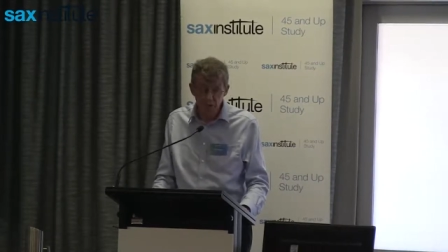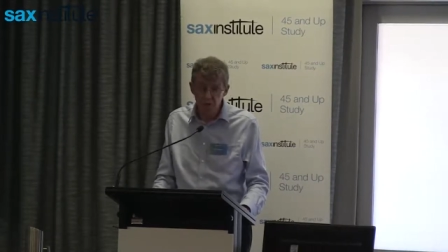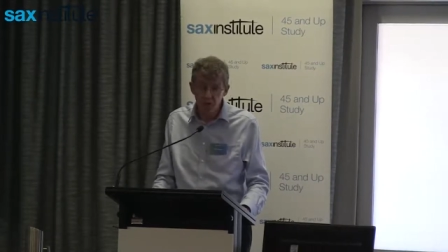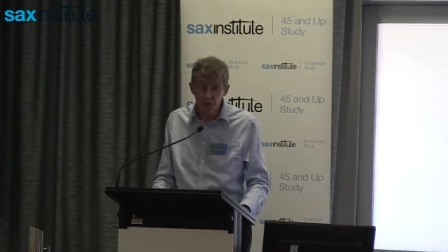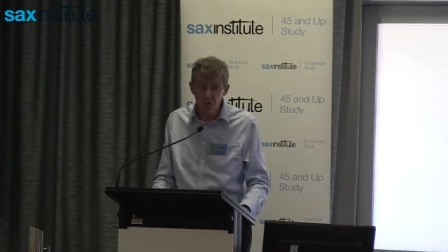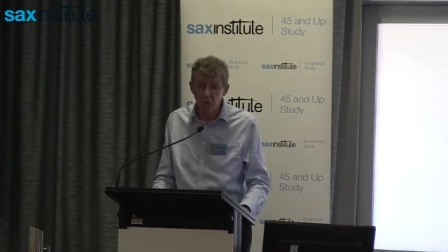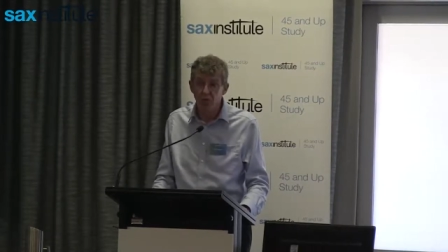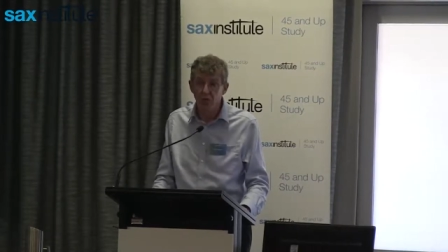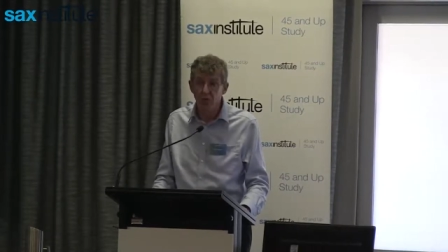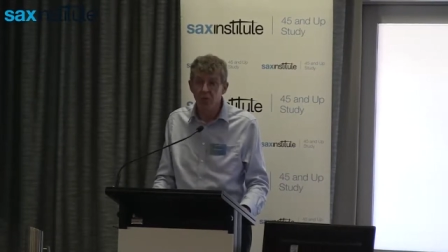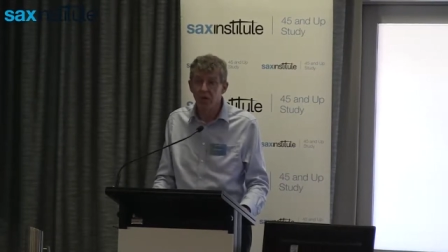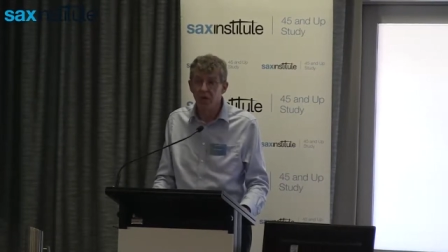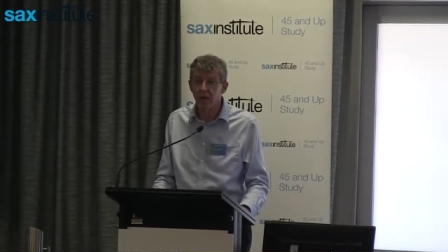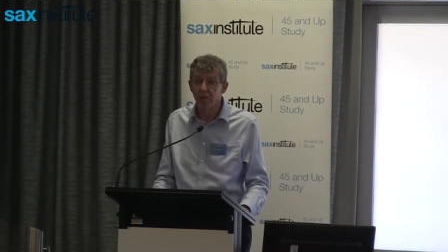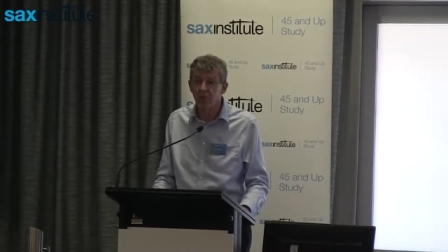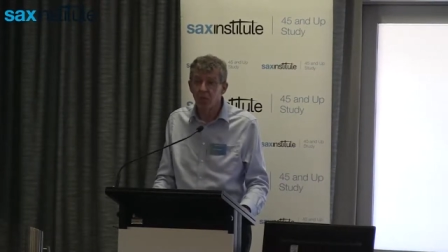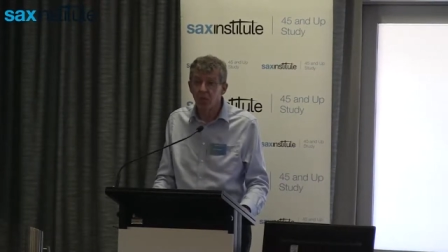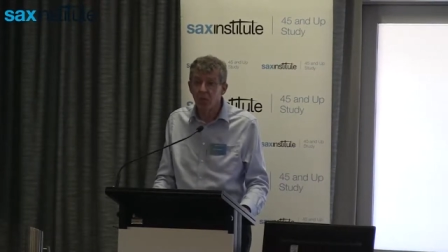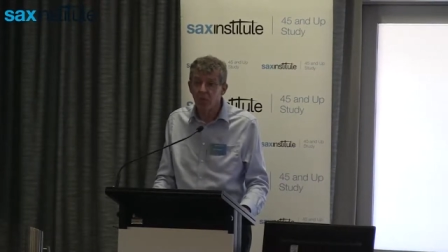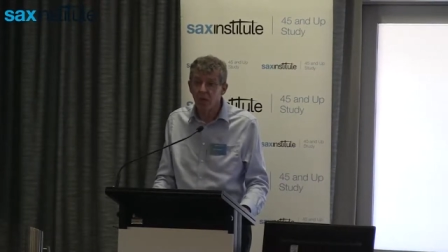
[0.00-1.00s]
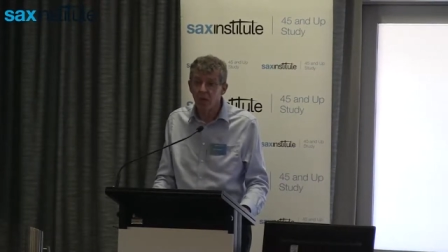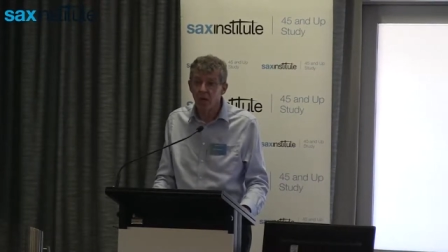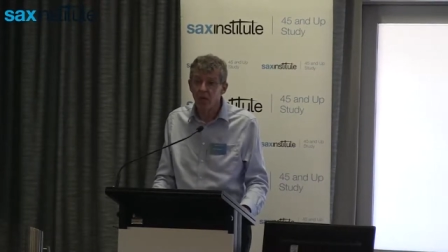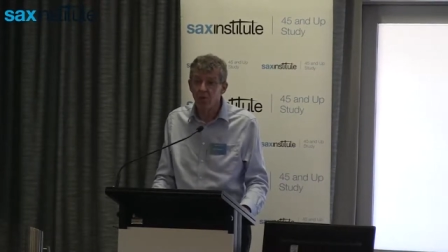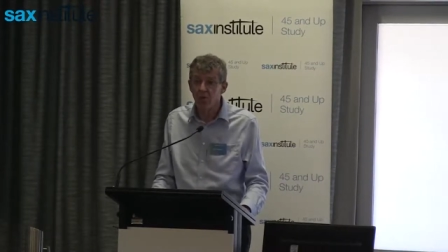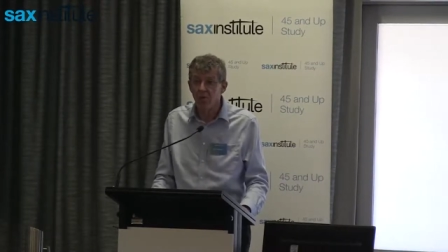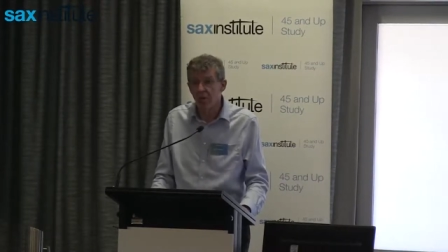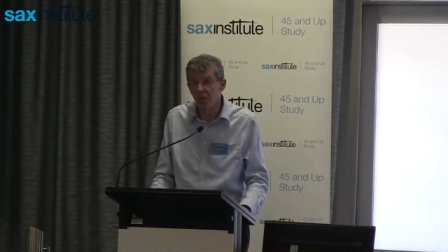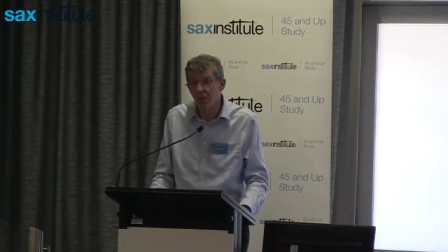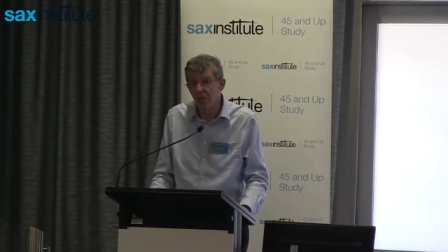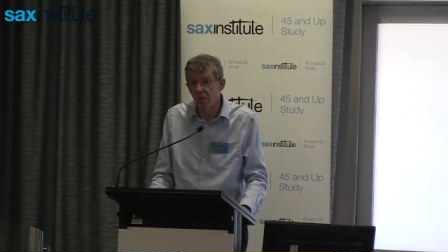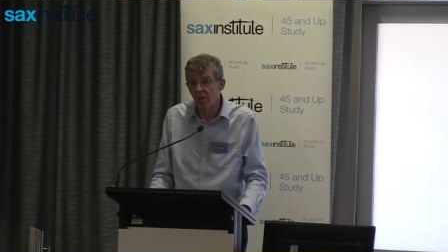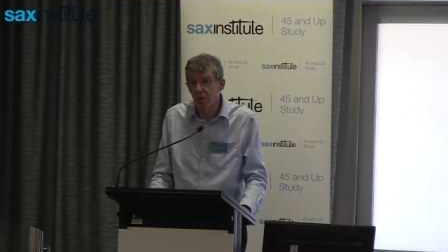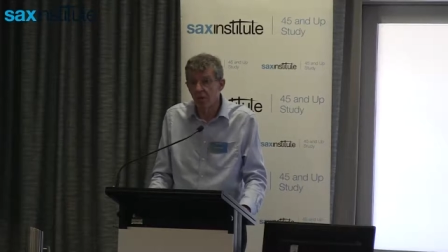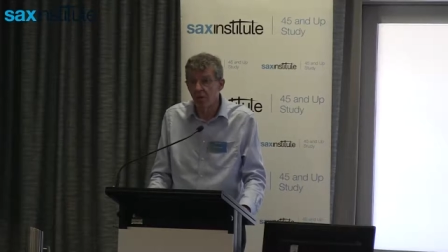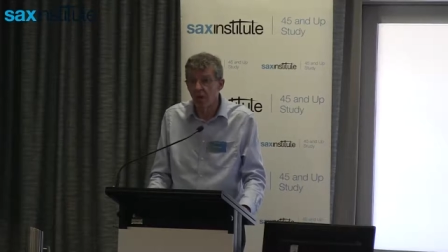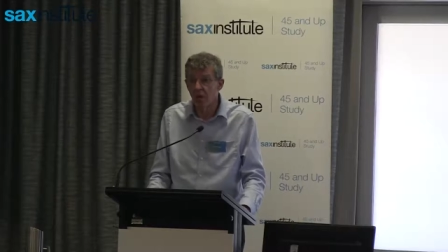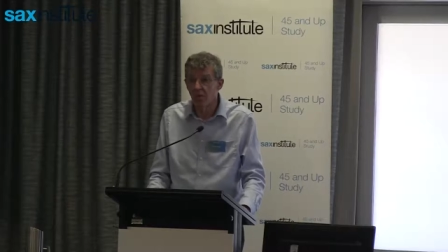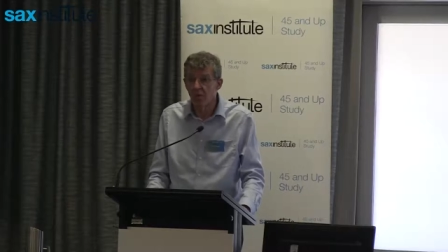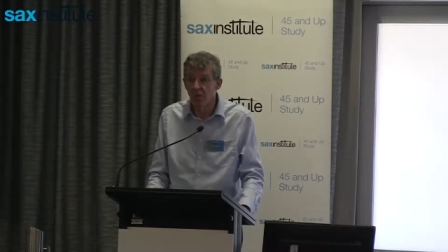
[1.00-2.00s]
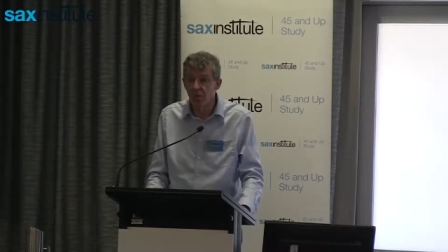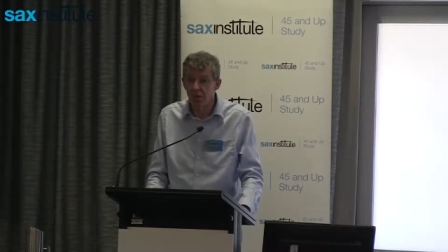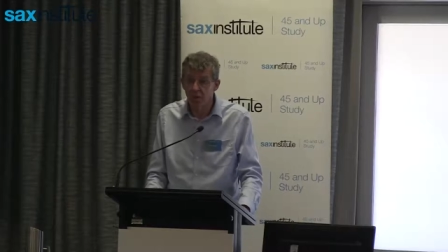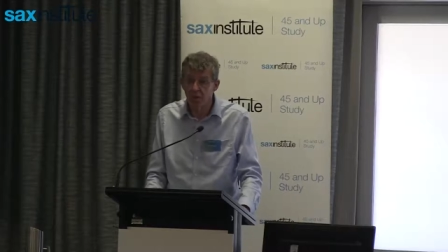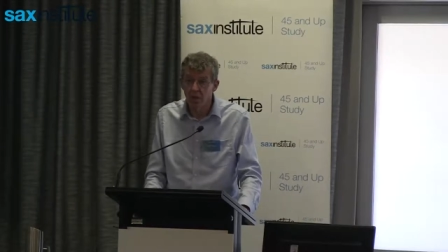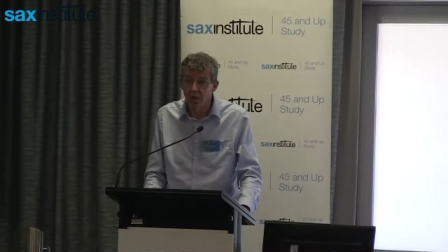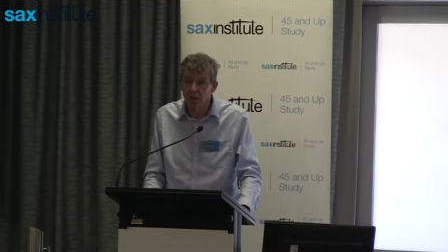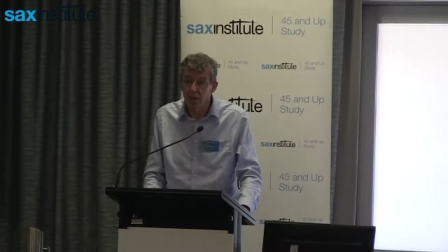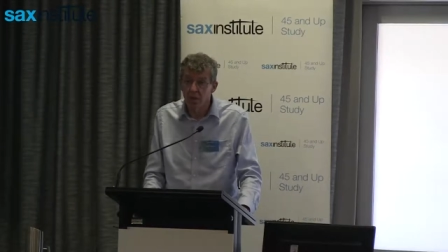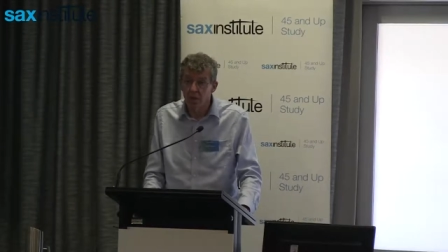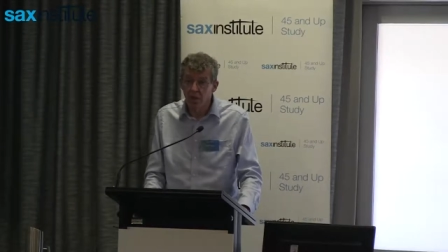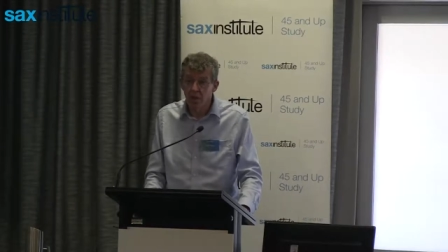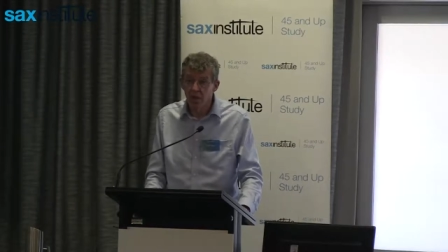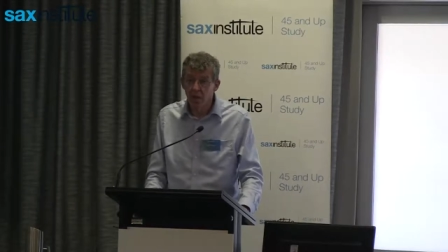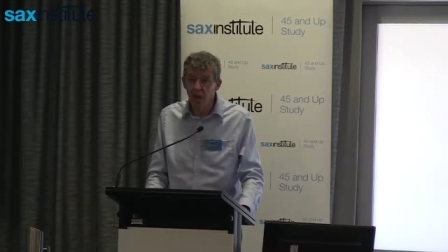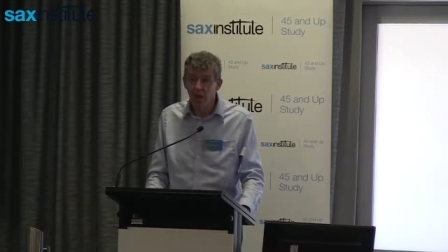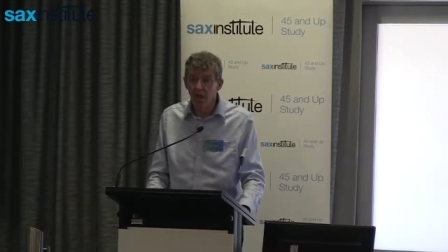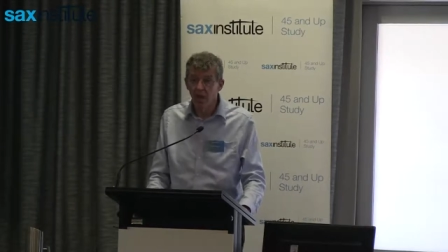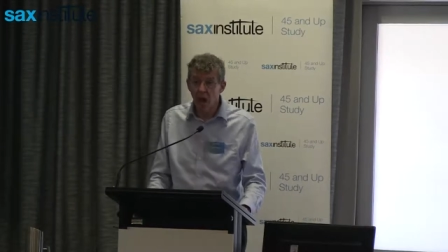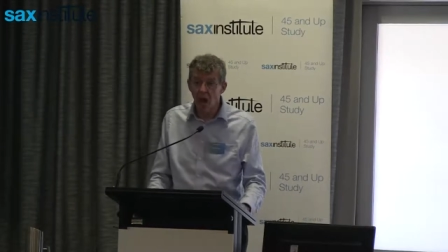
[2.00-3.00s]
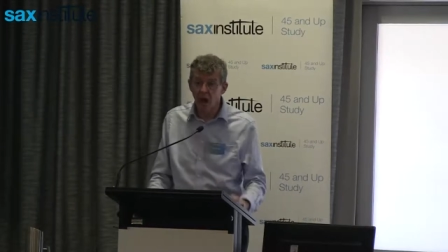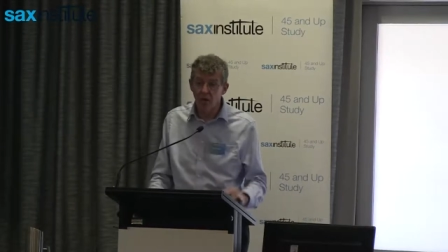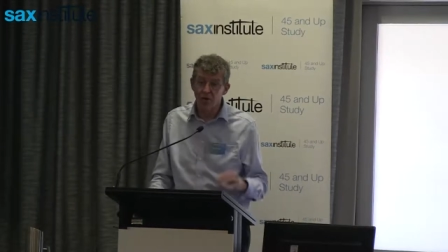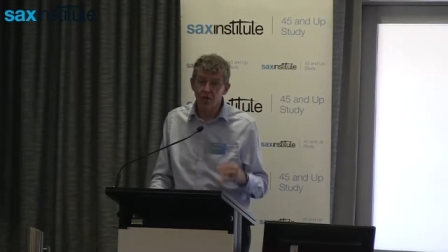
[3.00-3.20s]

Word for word: It's also a very poor country with with a uh,